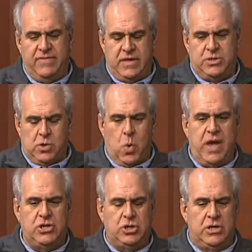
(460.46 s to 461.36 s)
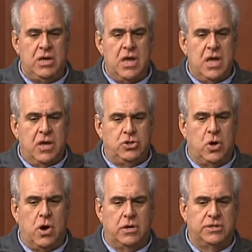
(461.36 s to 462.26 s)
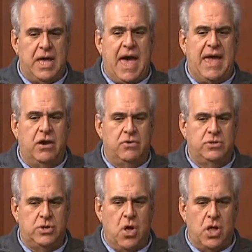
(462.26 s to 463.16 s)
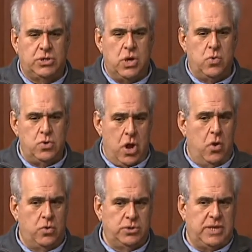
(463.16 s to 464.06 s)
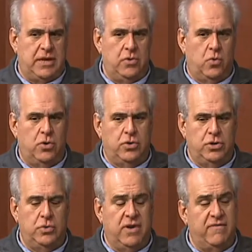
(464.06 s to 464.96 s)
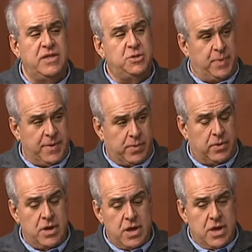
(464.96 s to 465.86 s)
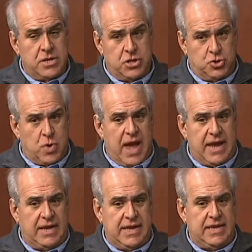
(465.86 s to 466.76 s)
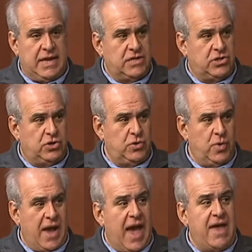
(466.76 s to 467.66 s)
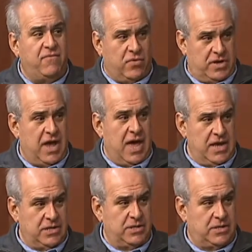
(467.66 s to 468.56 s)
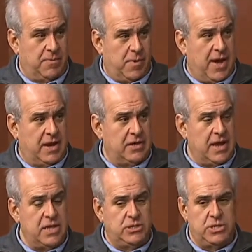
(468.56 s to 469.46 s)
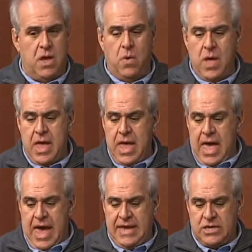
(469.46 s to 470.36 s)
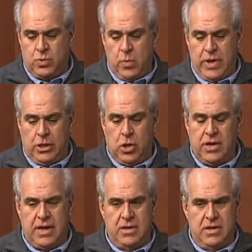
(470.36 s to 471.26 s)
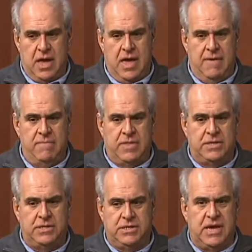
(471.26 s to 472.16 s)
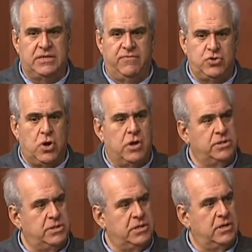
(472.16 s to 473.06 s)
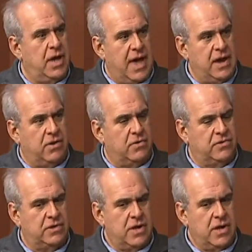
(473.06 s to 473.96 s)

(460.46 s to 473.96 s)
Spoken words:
of this equation, Charles Hires also knows that in order to convince people to try it, he needs to advertise the product. And so I guess when we look at the success of Charles Hires,